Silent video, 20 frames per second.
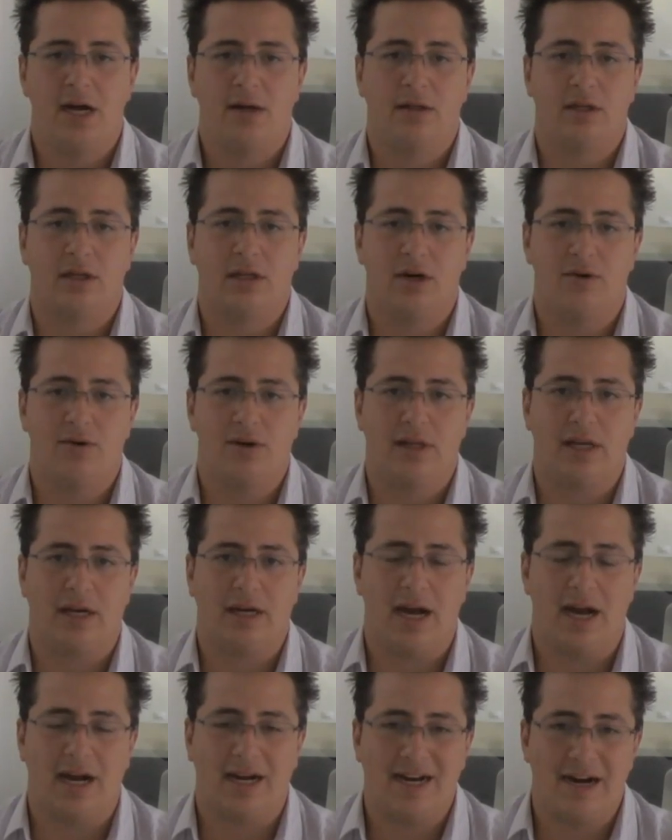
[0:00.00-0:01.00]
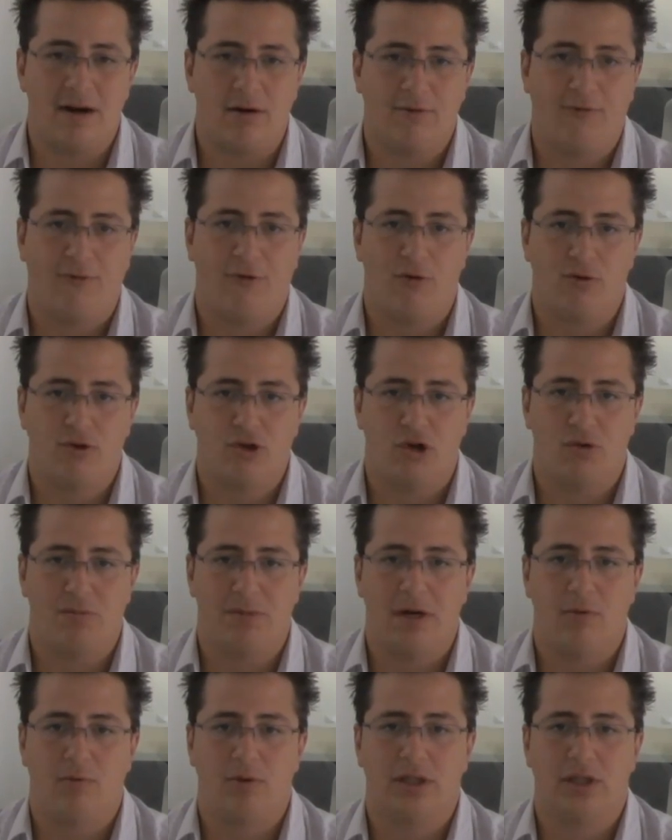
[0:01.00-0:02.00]
The current account for
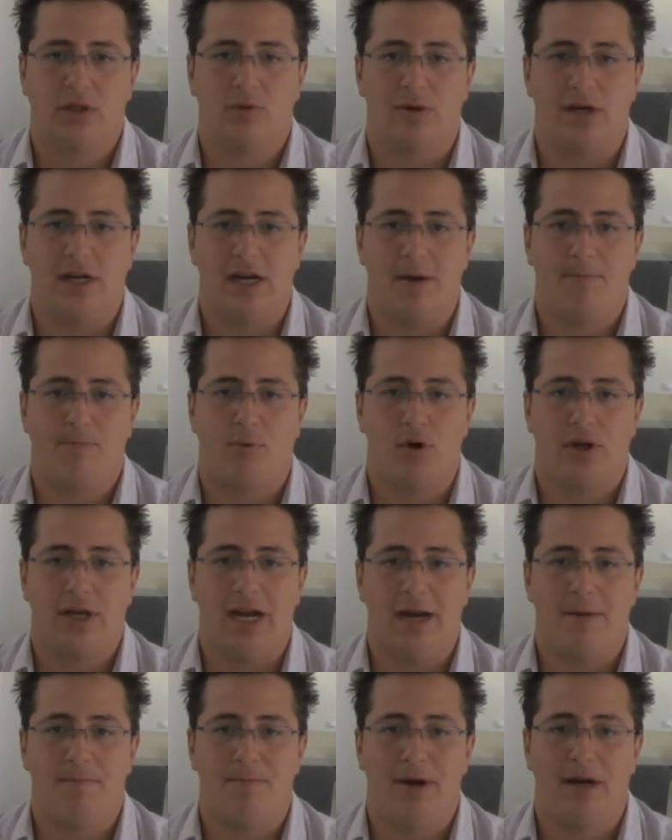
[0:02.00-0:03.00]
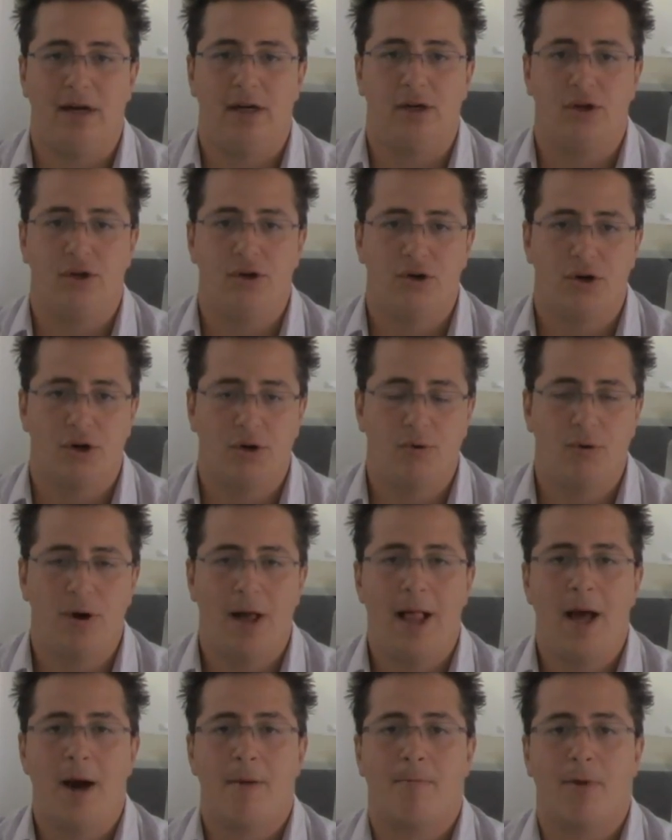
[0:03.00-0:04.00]
Germany was 28.8 billion euro.
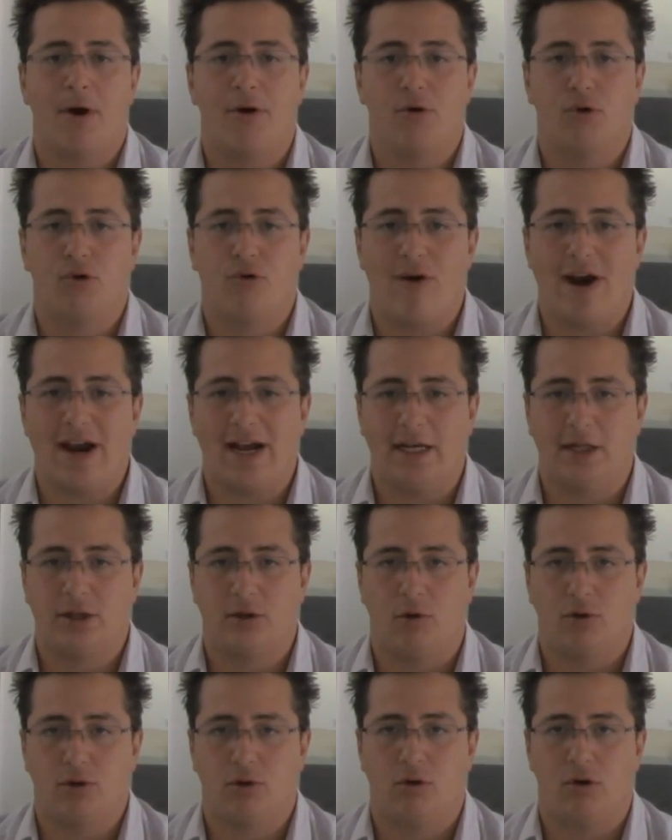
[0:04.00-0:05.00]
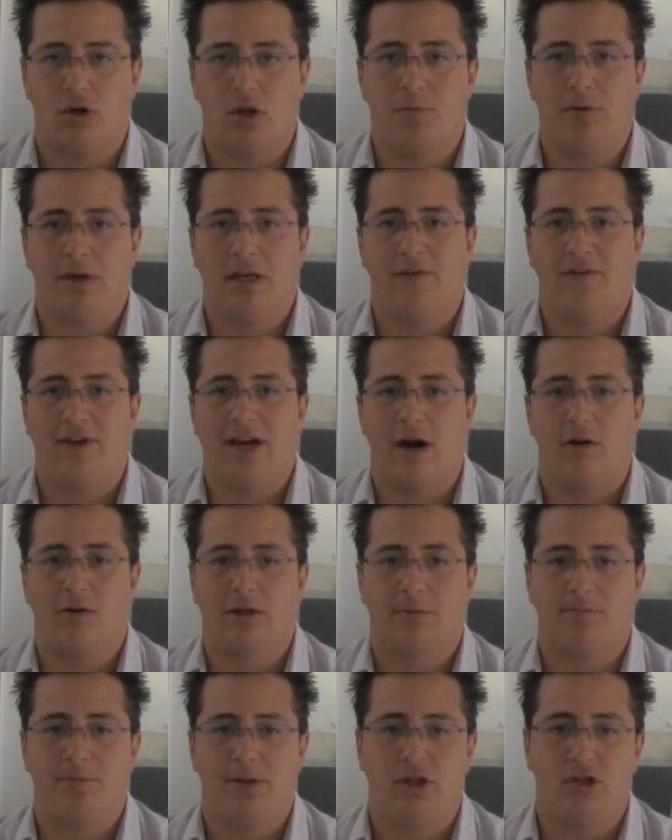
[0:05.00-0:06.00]
Mario Draghi is also going to be giving out a
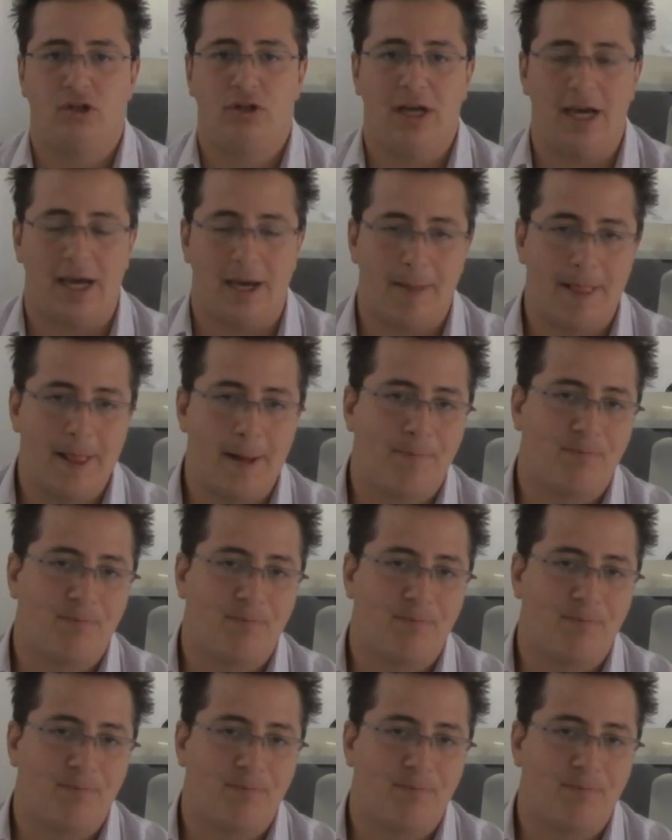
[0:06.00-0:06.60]
speech today.